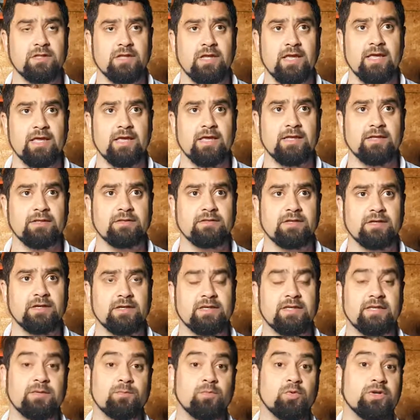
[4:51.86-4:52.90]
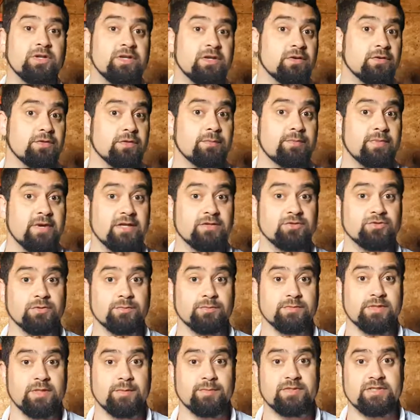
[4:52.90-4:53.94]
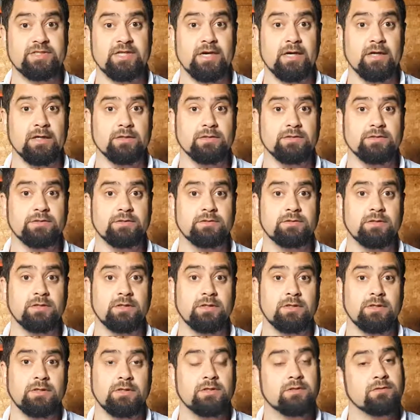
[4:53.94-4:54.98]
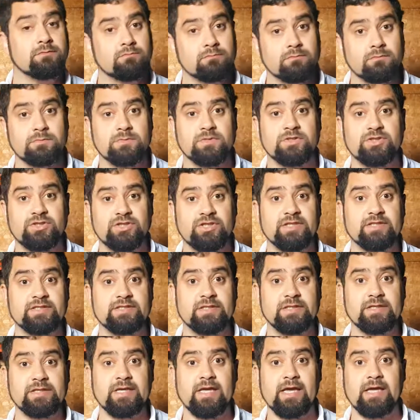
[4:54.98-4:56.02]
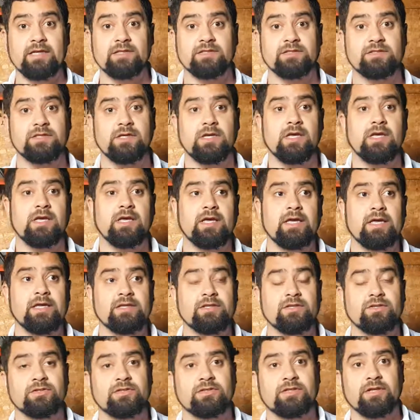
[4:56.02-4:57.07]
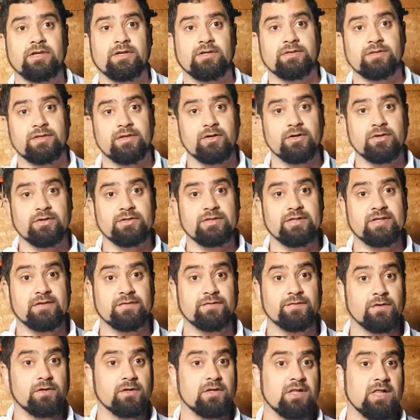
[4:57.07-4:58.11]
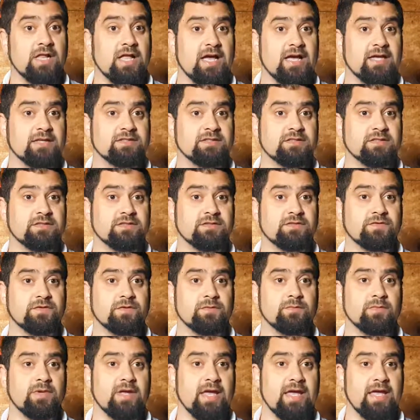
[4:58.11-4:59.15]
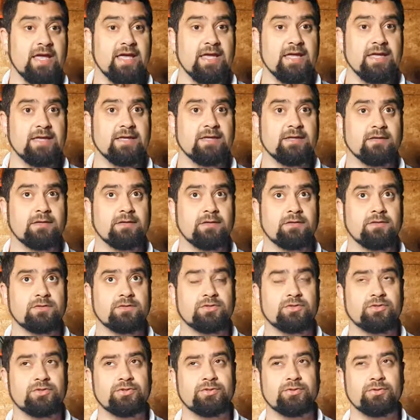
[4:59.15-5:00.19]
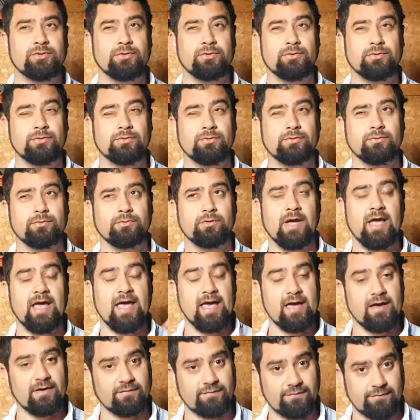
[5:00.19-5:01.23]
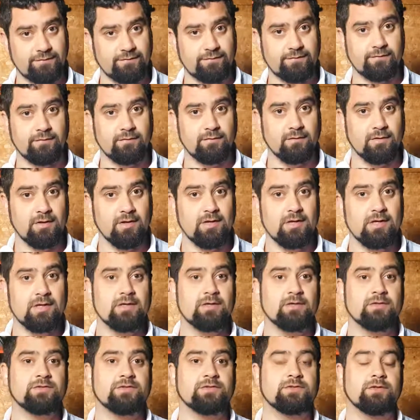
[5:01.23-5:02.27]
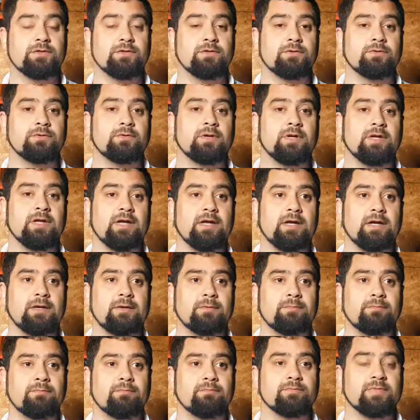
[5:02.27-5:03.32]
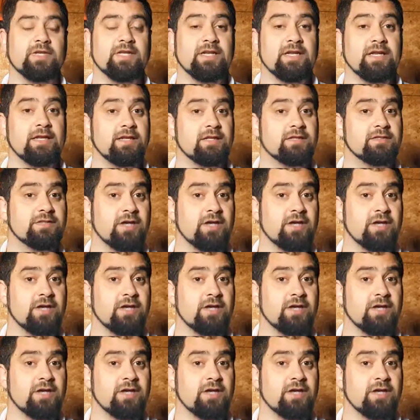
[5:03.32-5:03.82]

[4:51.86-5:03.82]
and keep one near the bedrooms upstairs, just in case. And there are different classes from A to So Canadian